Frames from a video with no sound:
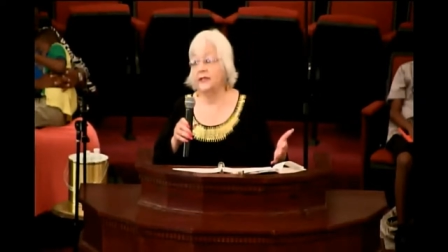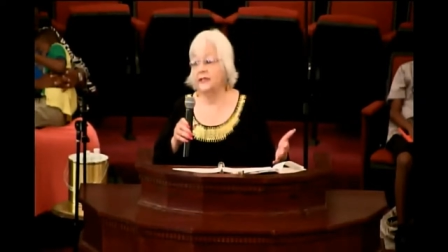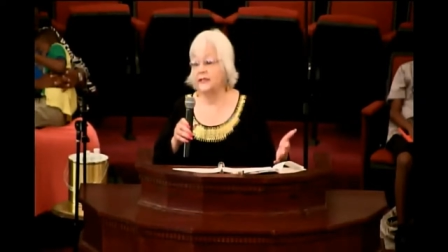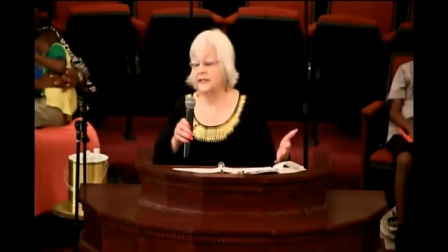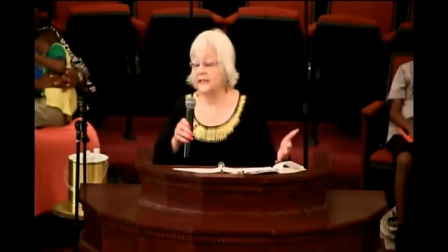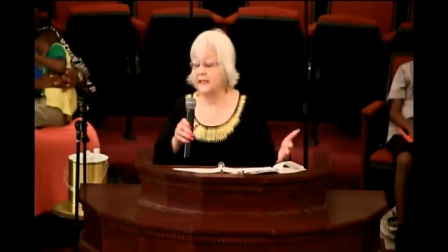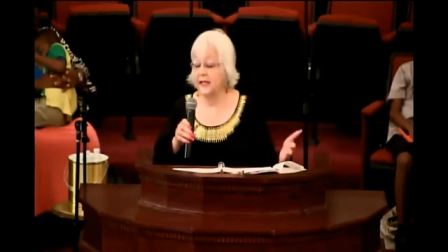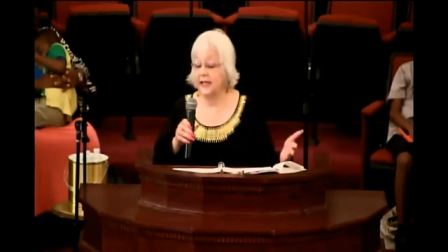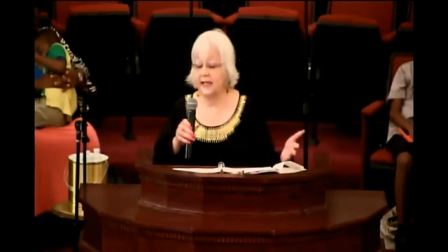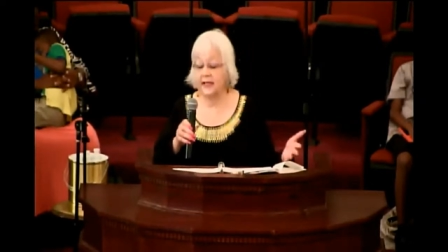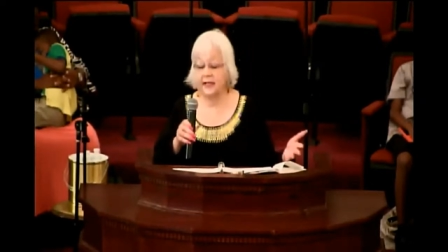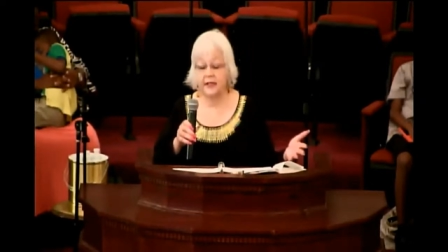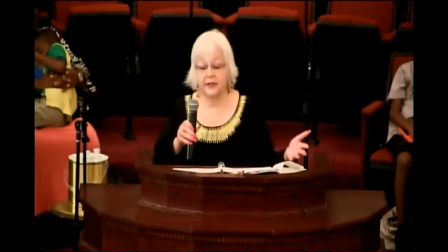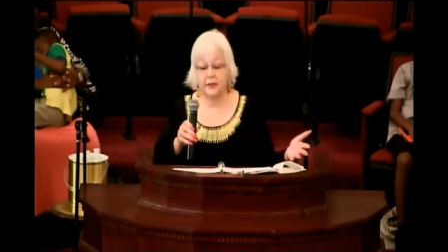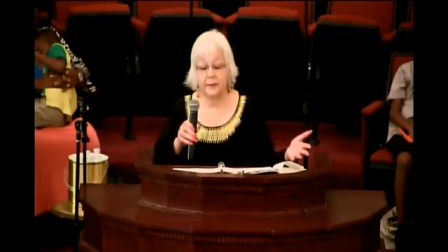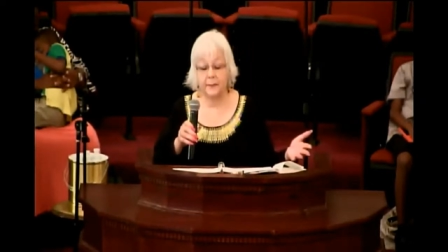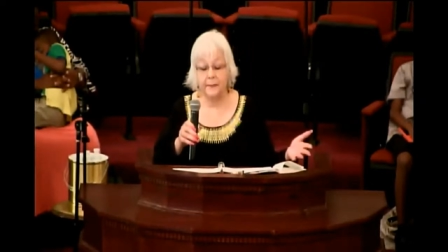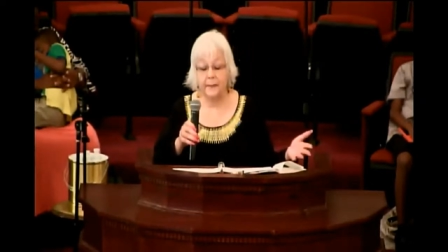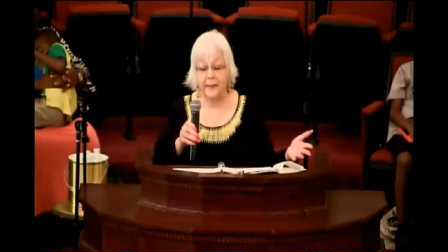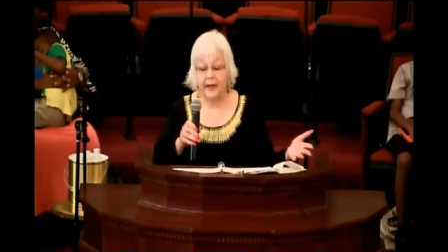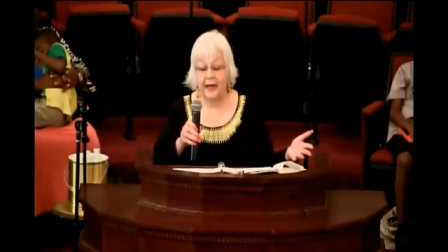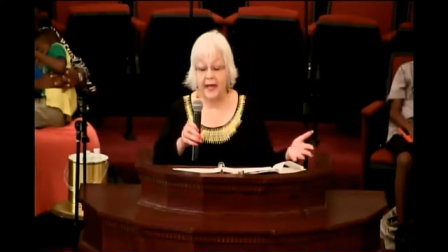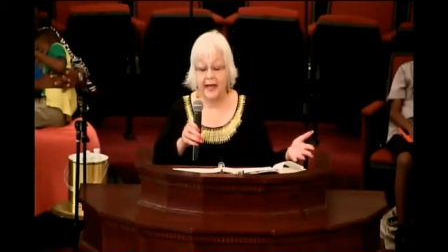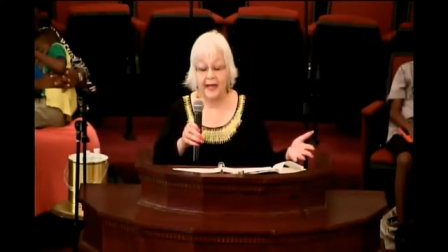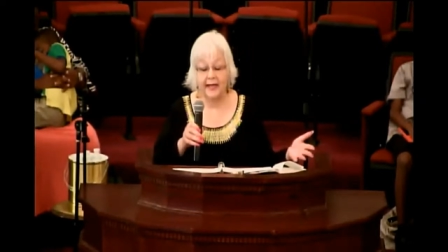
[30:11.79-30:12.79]
say
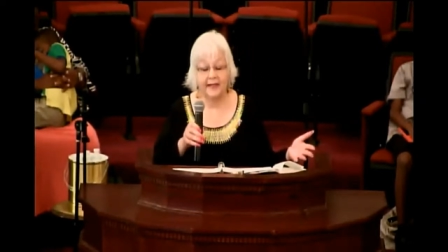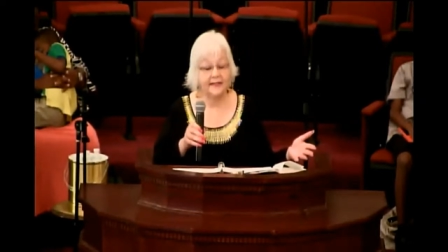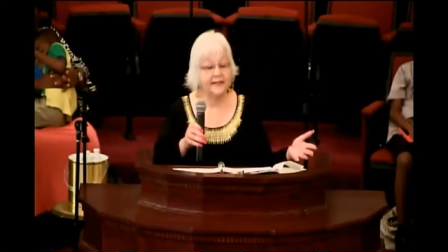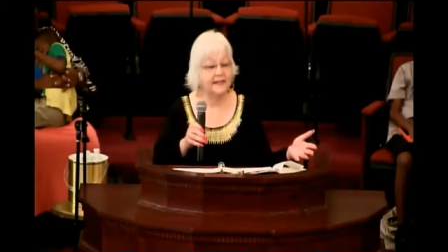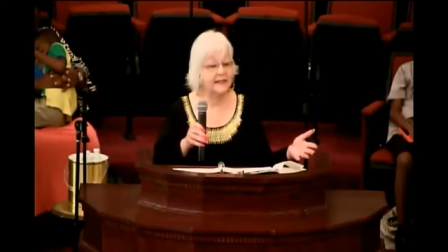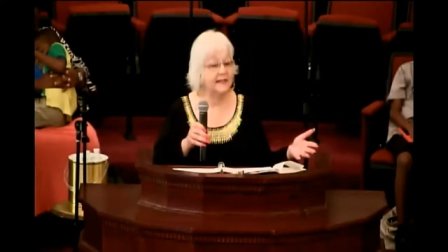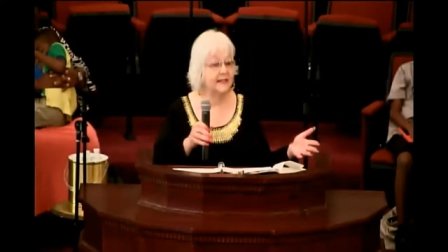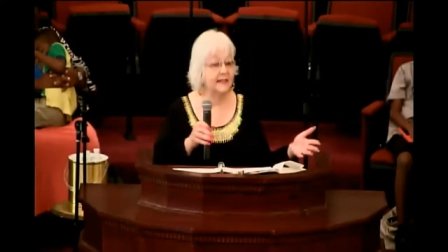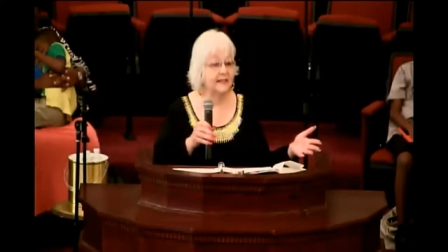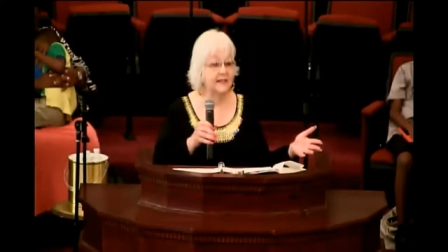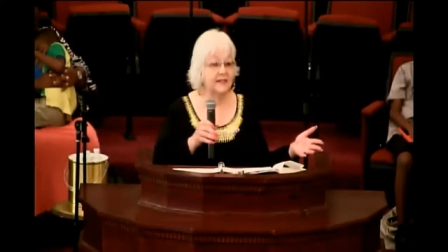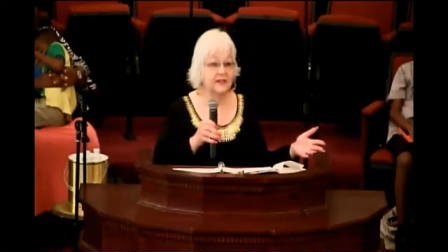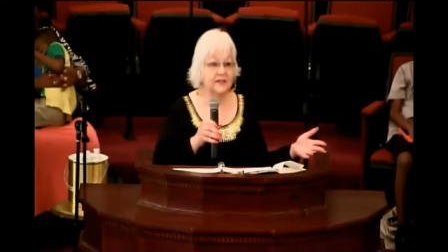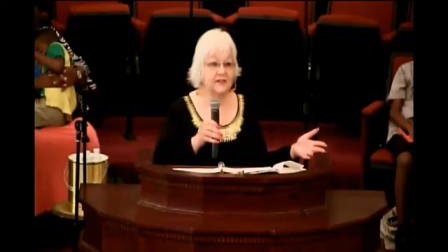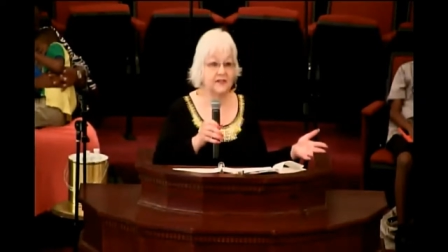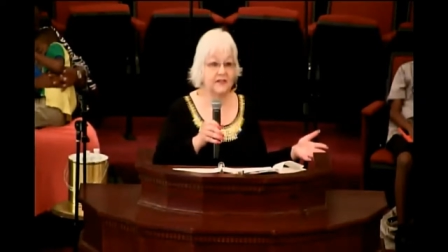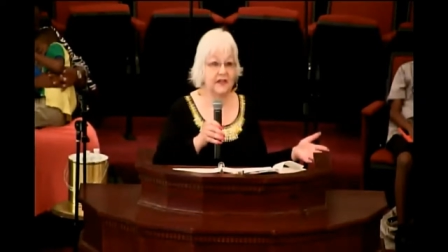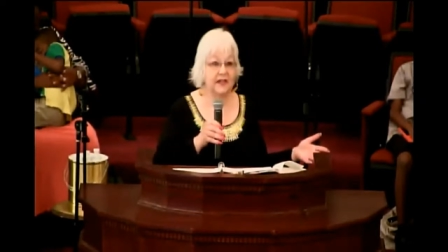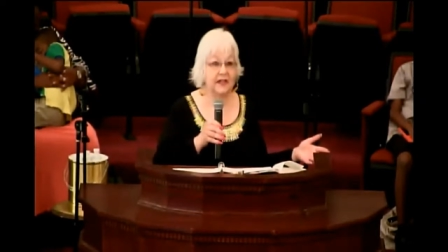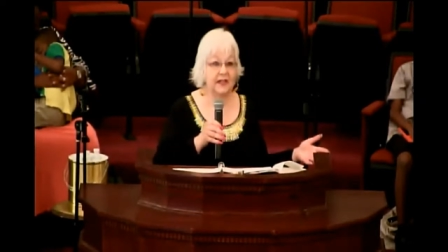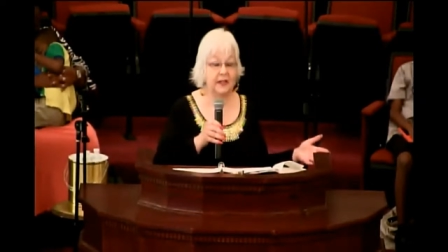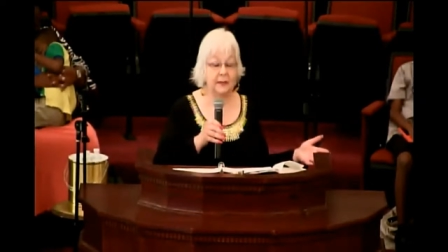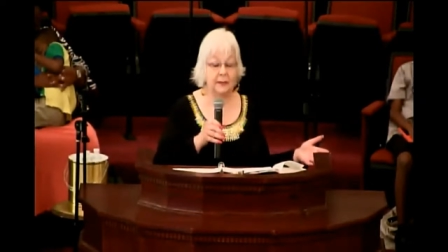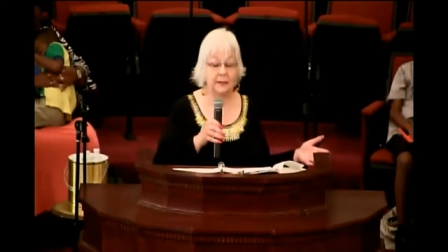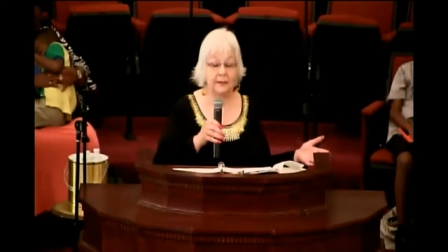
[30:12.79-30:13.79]
goodbye to his
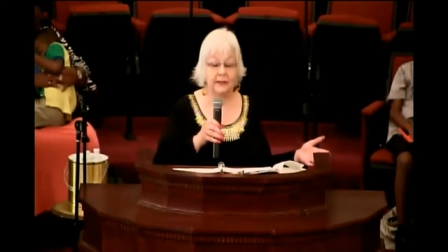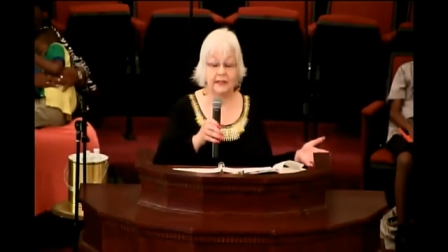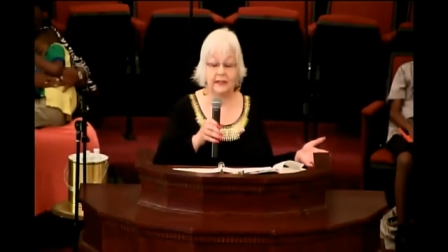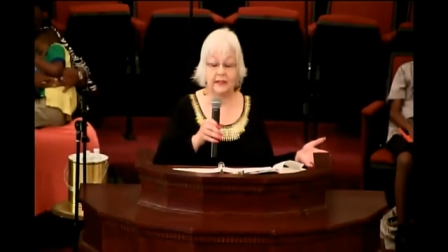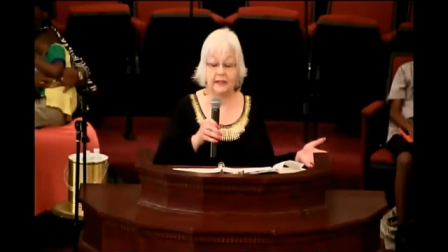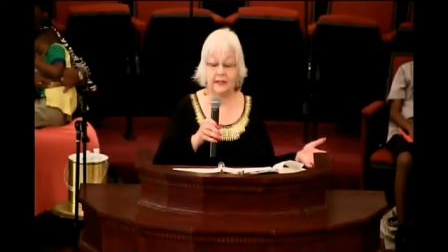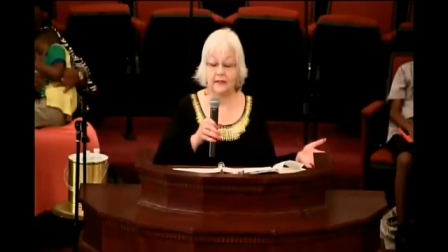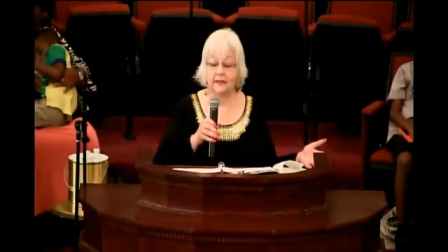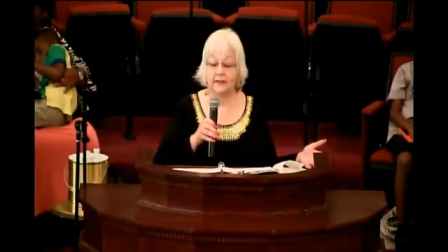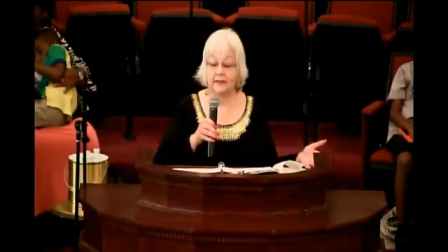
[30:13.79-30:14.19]
family,